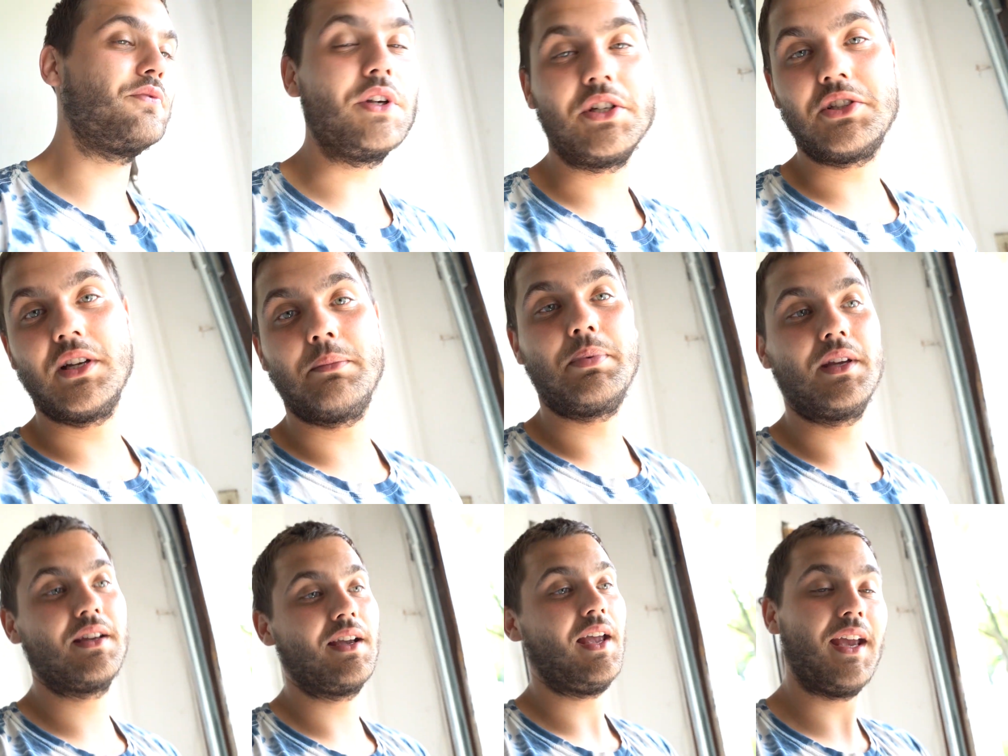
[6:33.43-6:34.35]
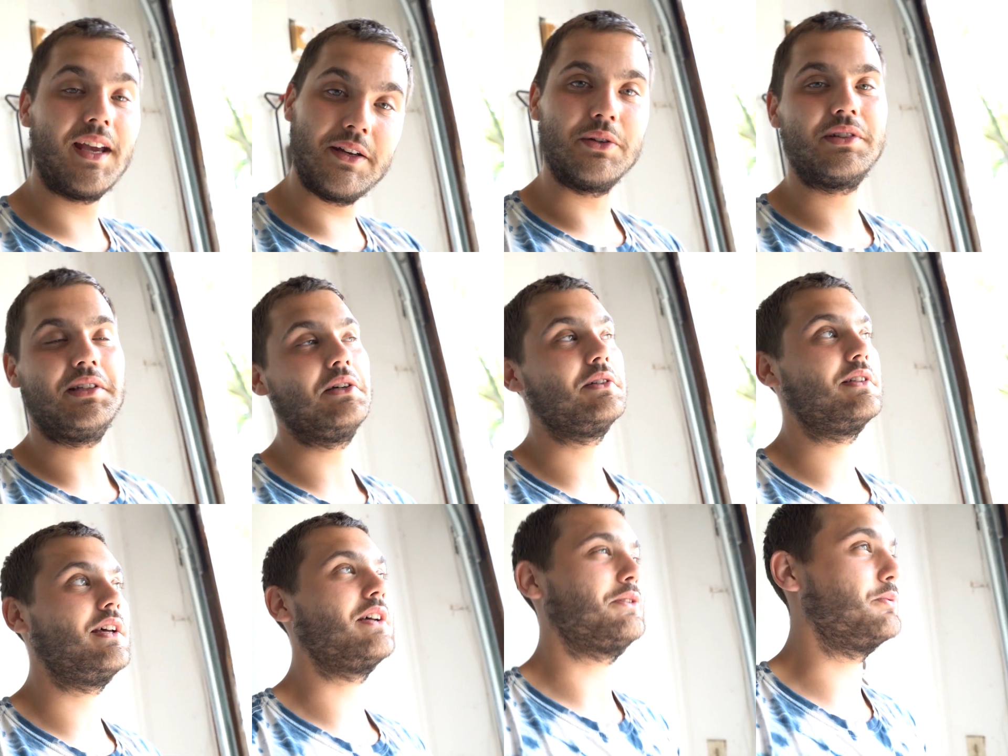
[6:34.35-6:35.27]
free shipping, and no sales
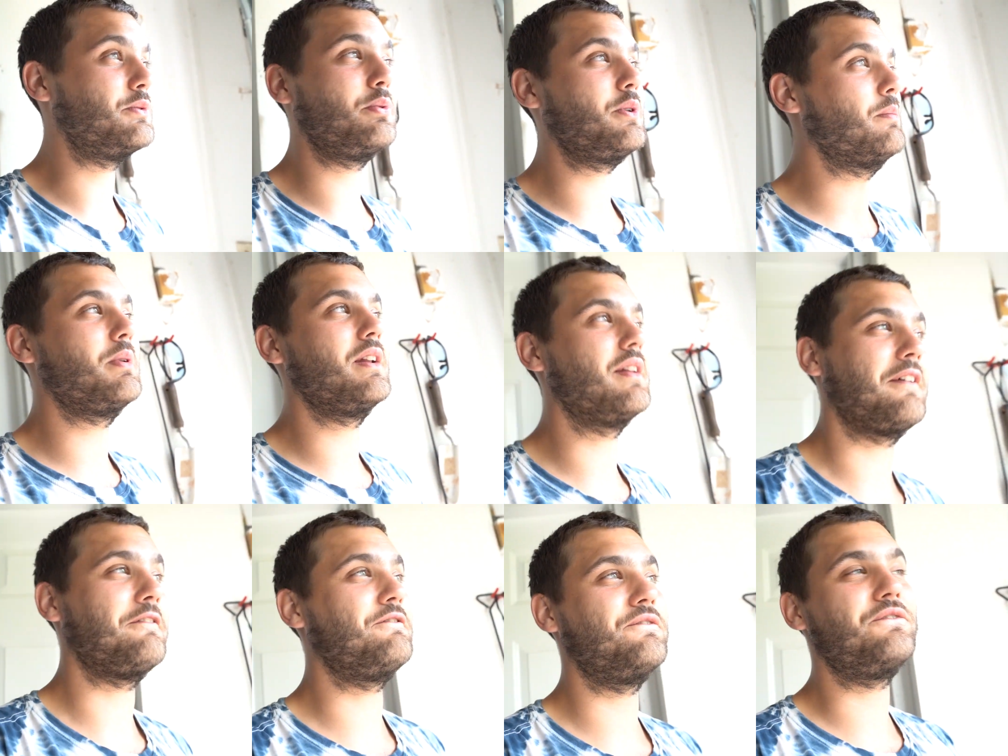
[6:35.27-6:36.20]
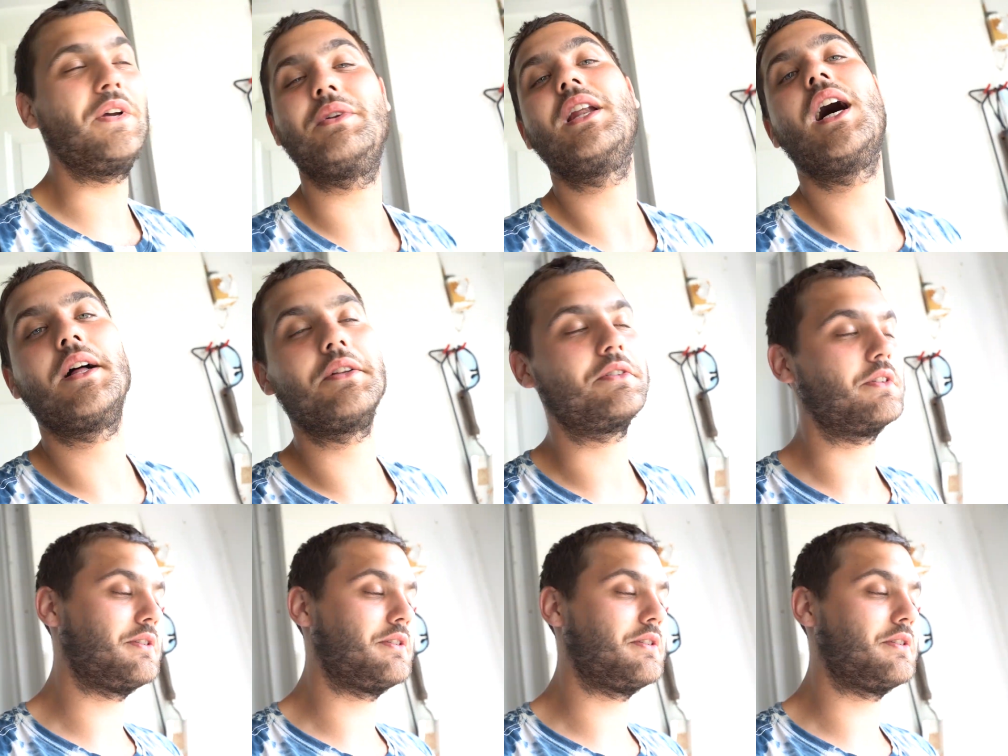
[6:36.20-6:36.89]
tax, which would have been like $50 or